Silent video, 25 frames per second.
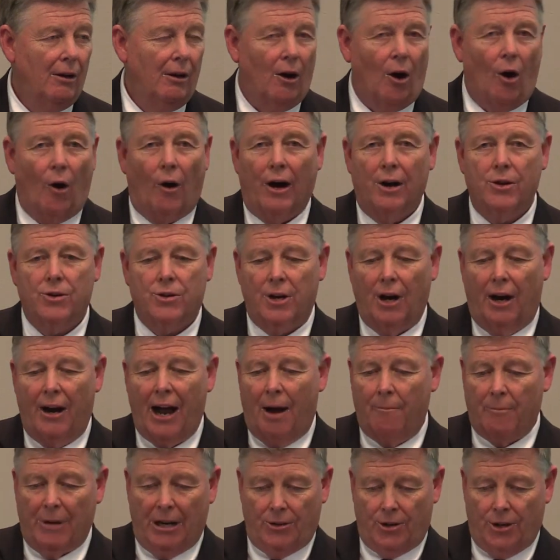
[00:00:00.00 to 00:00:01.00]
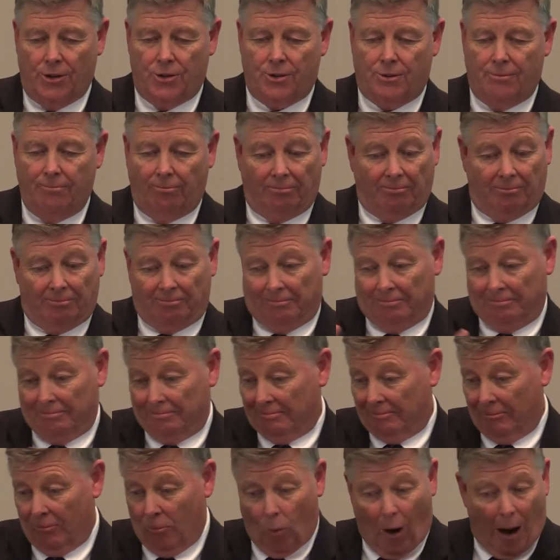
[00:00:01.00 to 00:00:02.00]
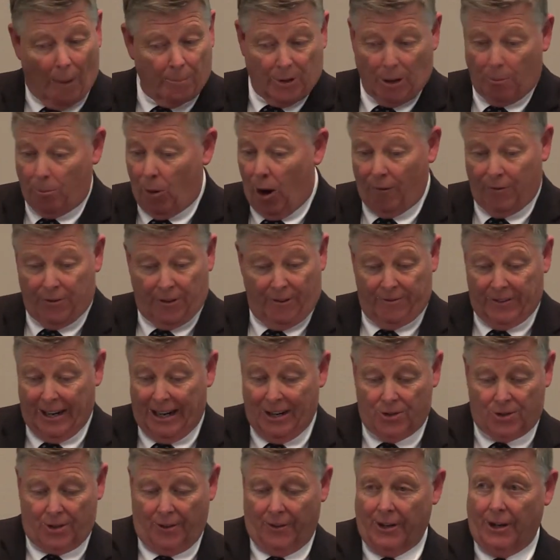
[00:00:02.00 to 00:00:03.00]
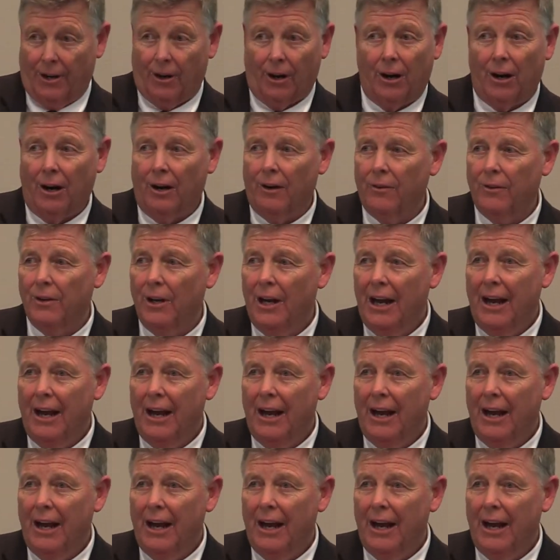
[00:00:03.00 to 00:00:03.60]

or a tsunami just wiped them off the face of the earth.